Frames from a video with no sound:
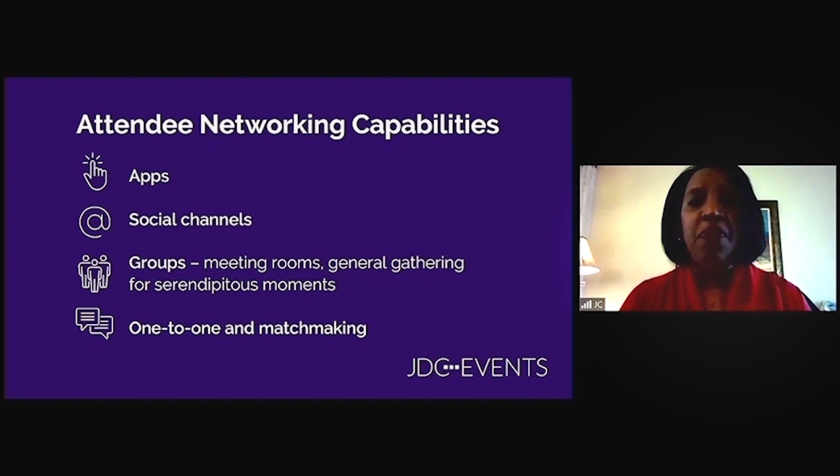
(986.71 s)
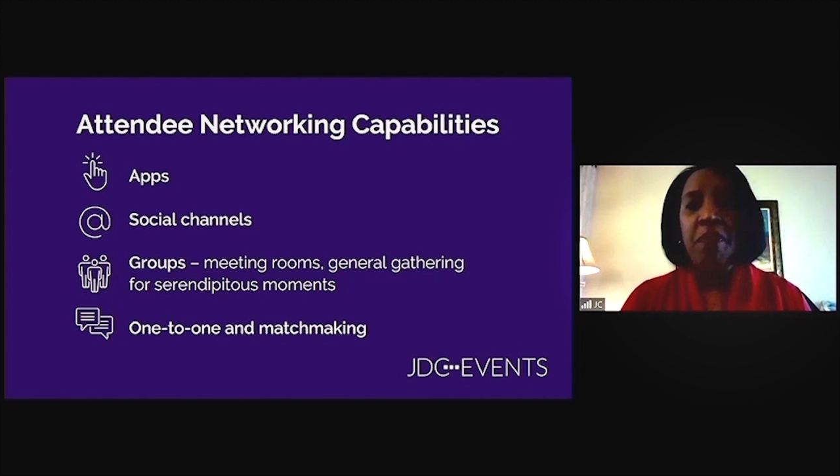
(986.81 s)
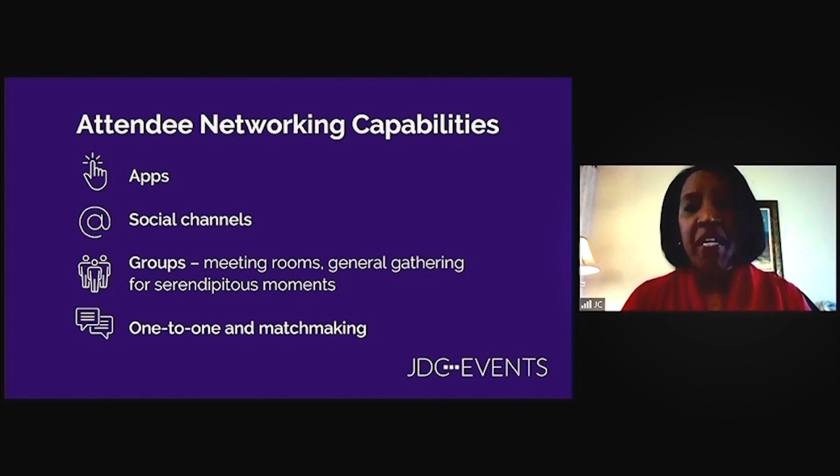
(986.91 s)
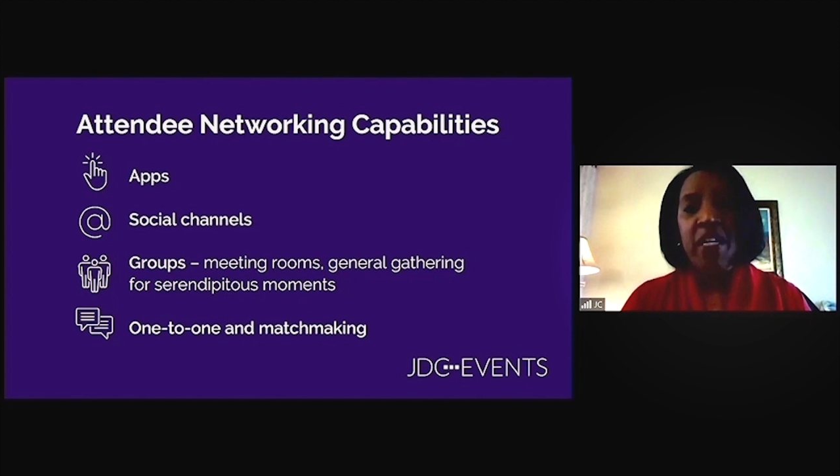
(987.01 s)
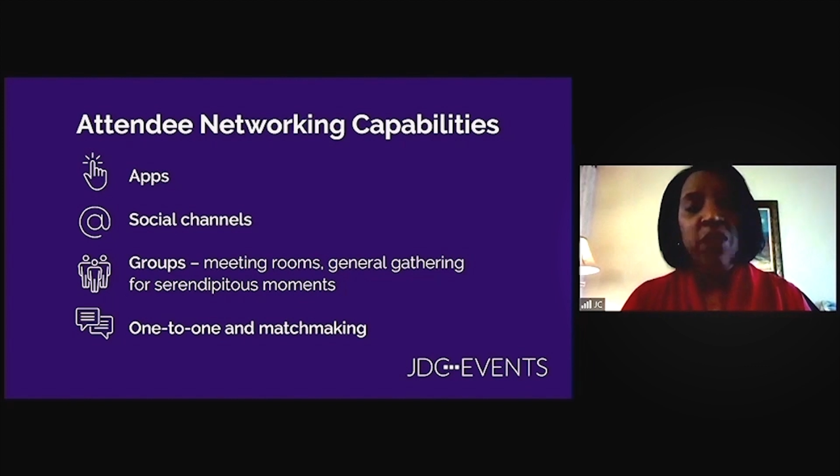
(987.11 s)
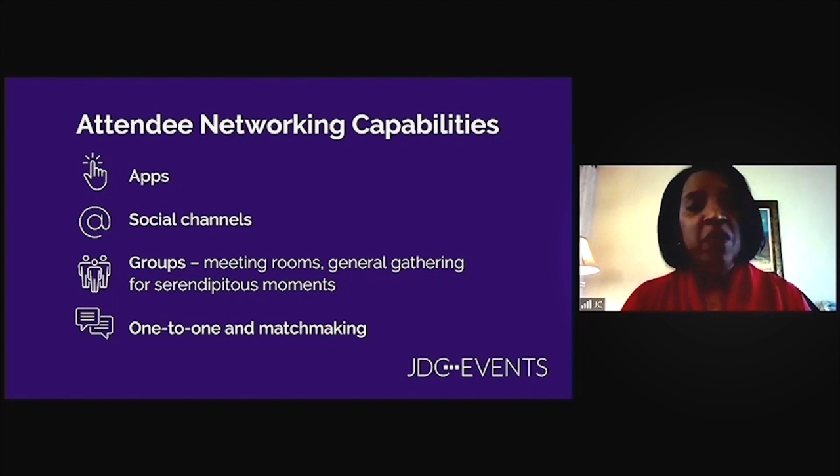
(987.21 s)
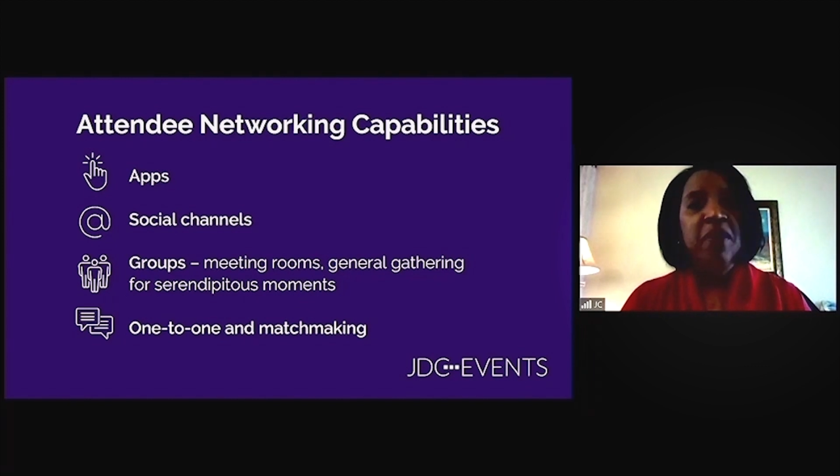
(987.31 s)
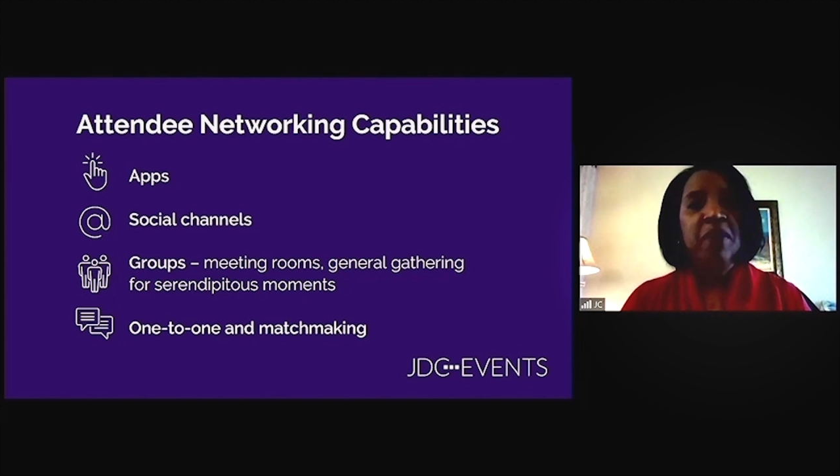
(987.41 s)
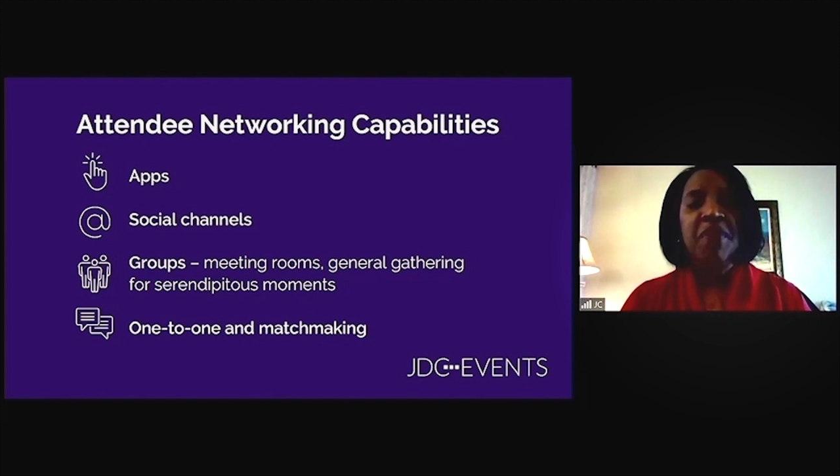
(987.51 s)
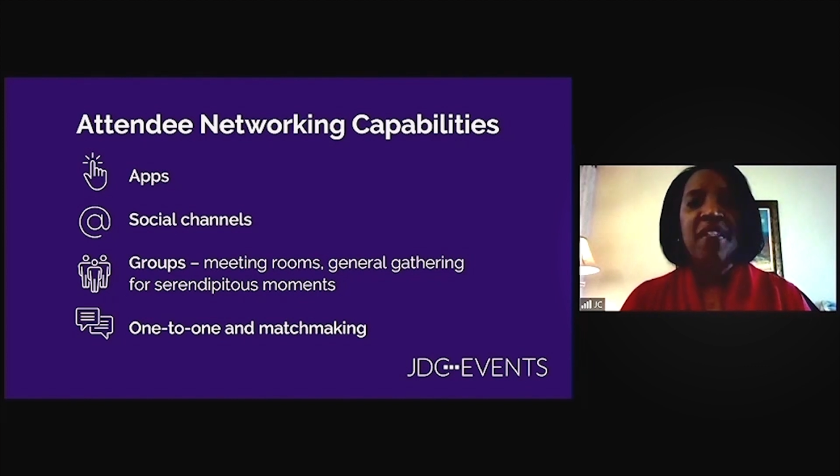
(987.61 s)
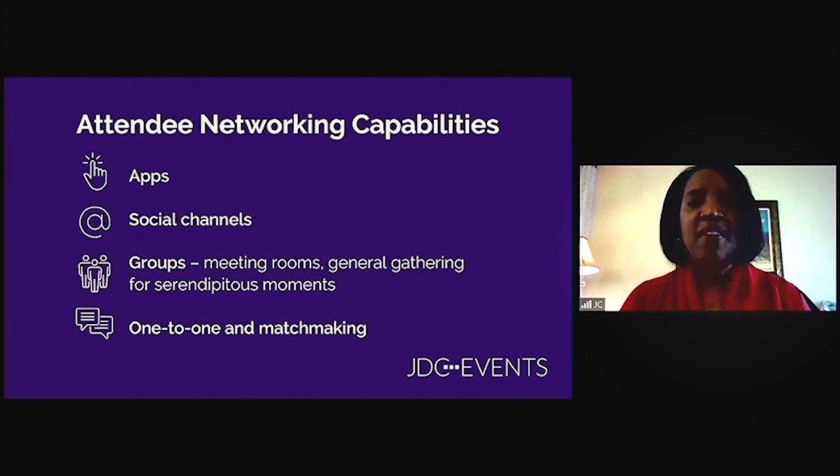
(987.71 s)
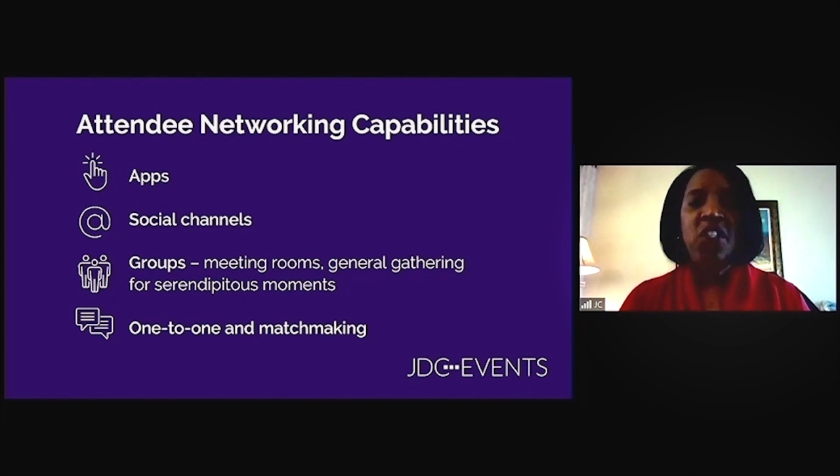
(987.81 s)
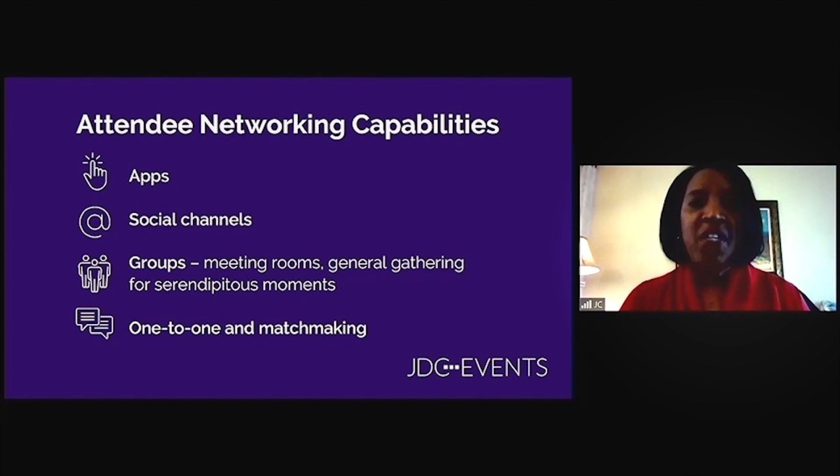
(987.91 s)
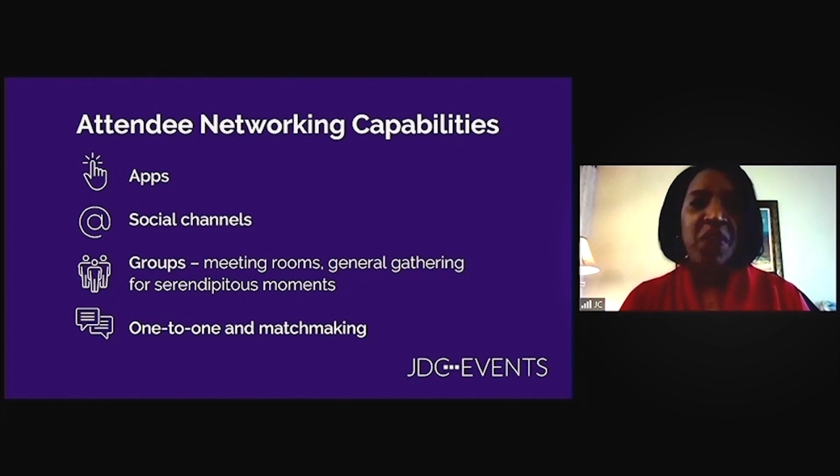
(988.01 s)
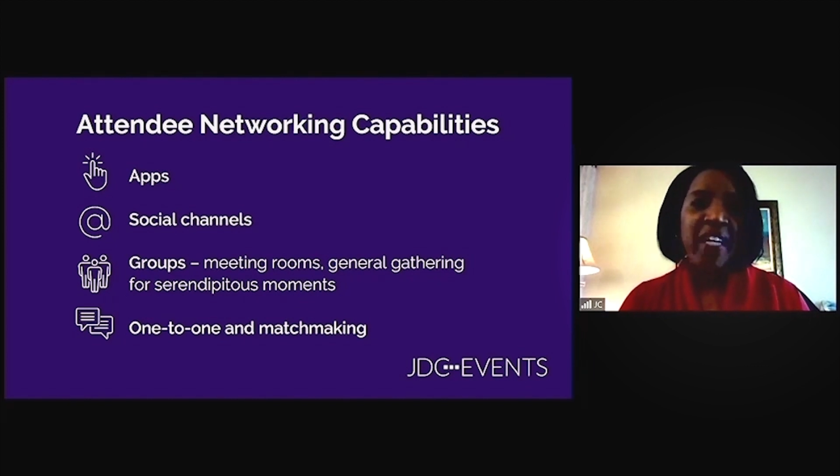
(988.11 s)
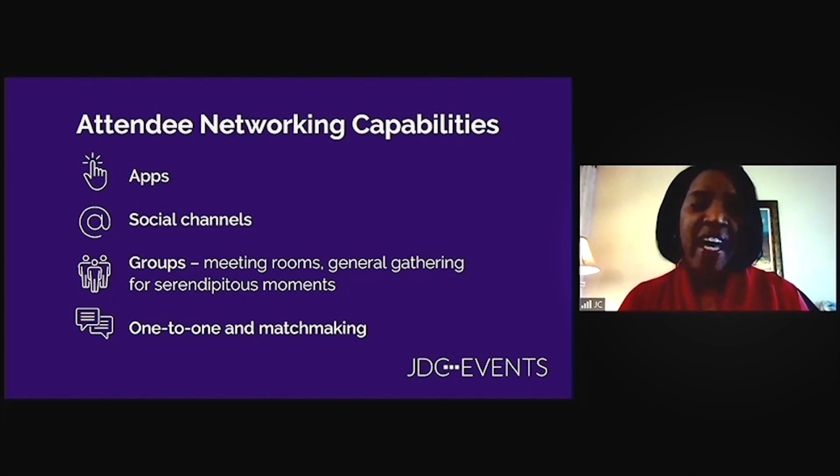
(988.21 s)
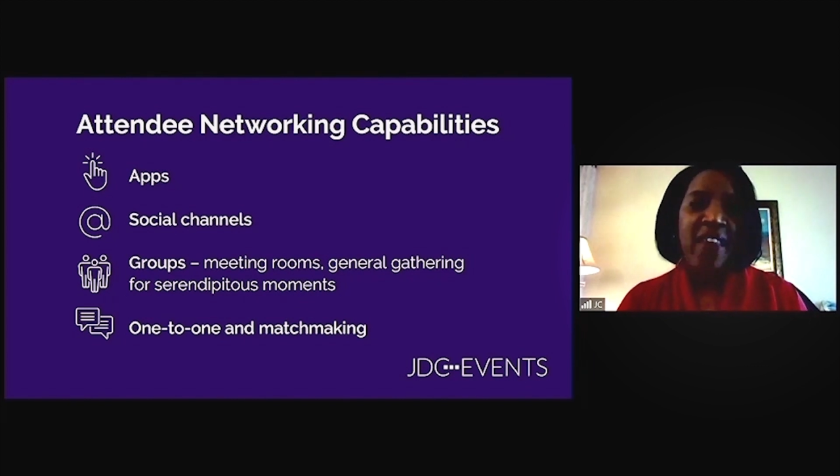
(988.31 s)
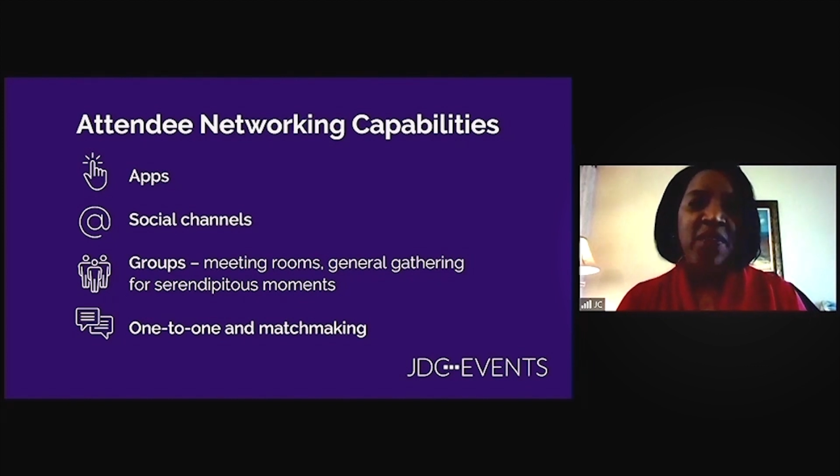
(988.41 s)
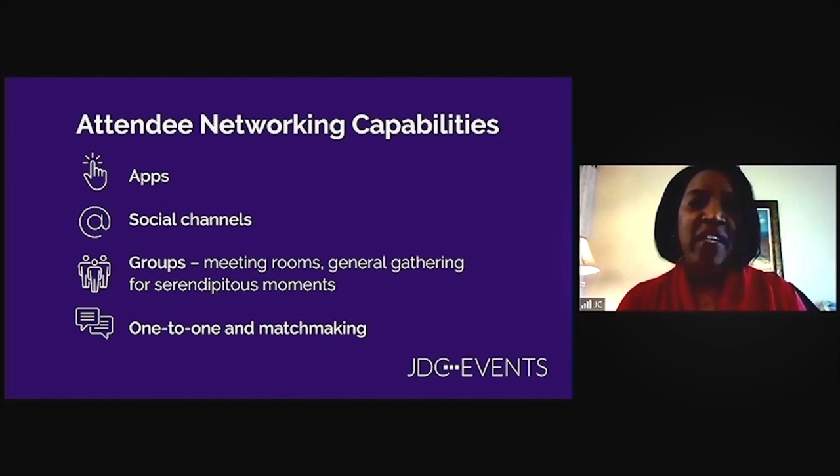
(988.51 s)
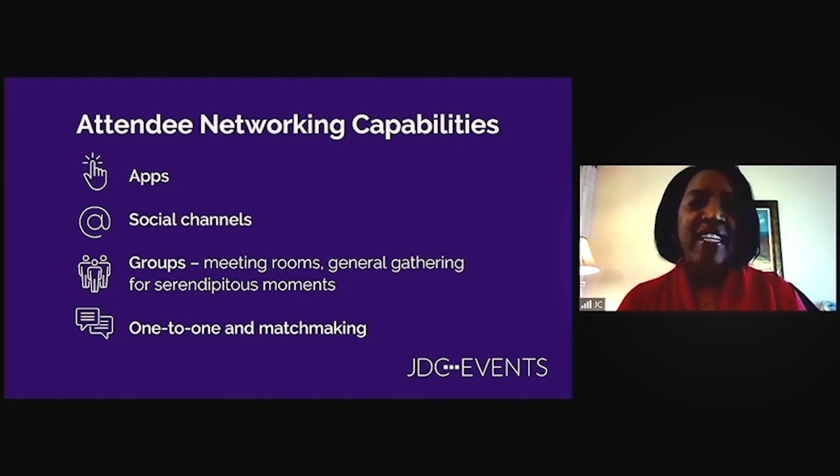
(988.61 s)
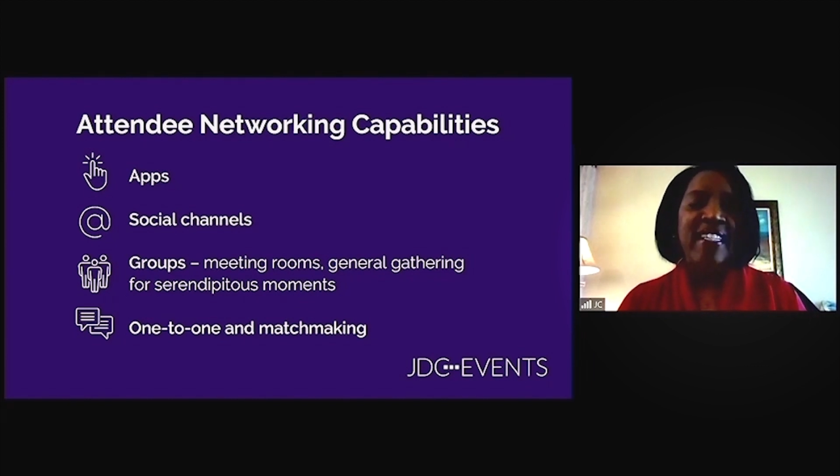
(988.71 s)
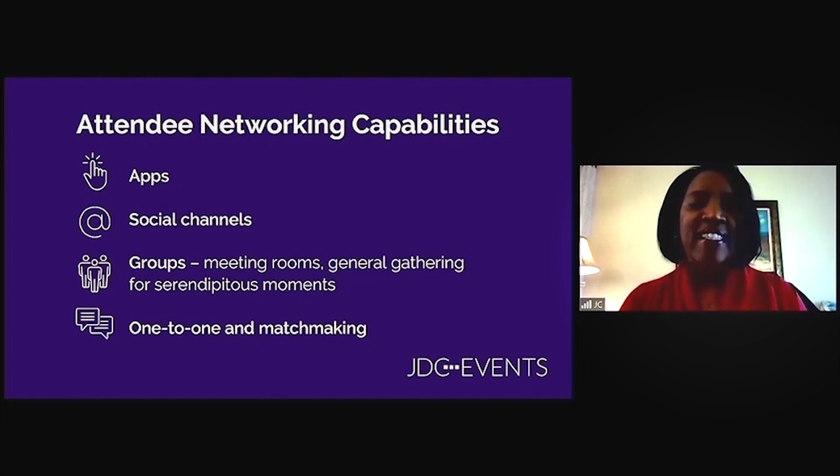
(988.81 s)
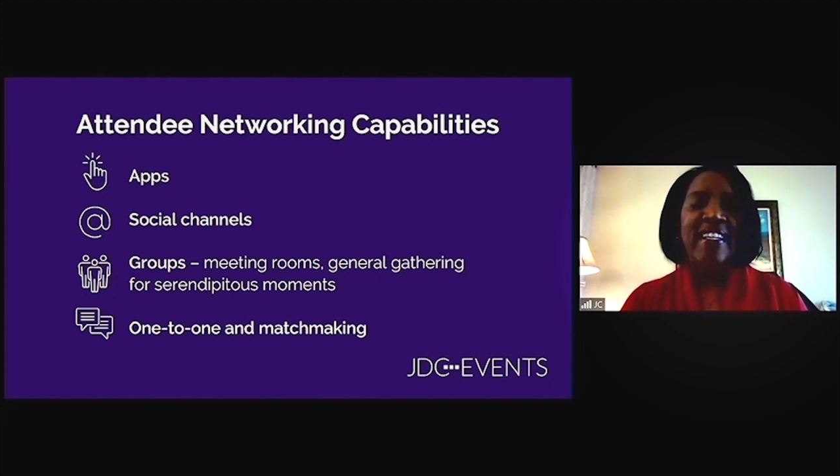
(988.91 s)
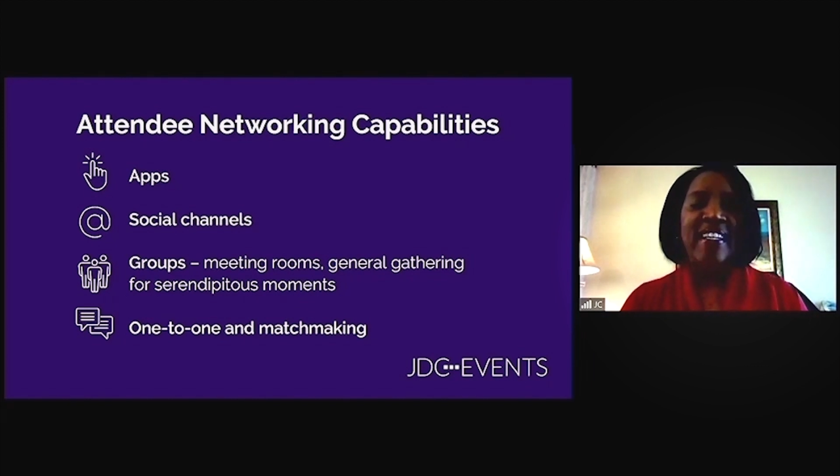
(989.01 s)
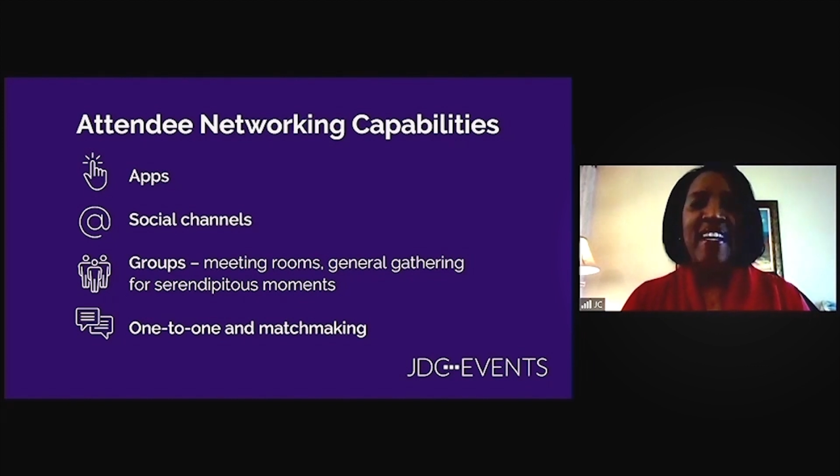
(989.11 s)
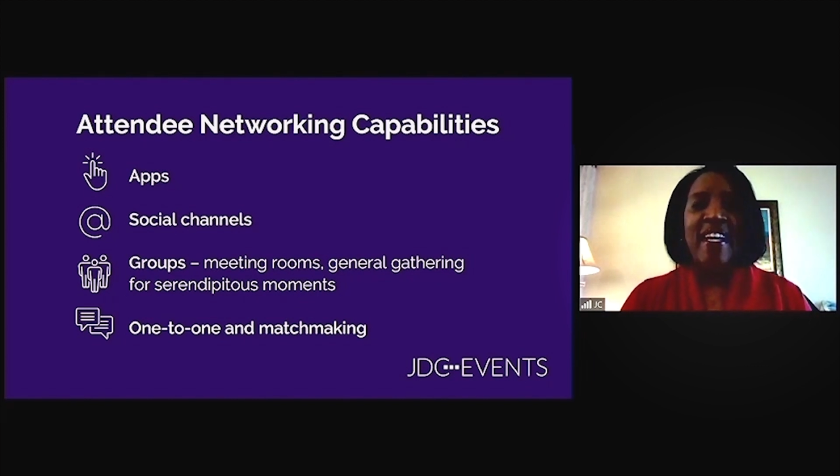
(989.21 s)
the meeting rooms and the general gatherings, and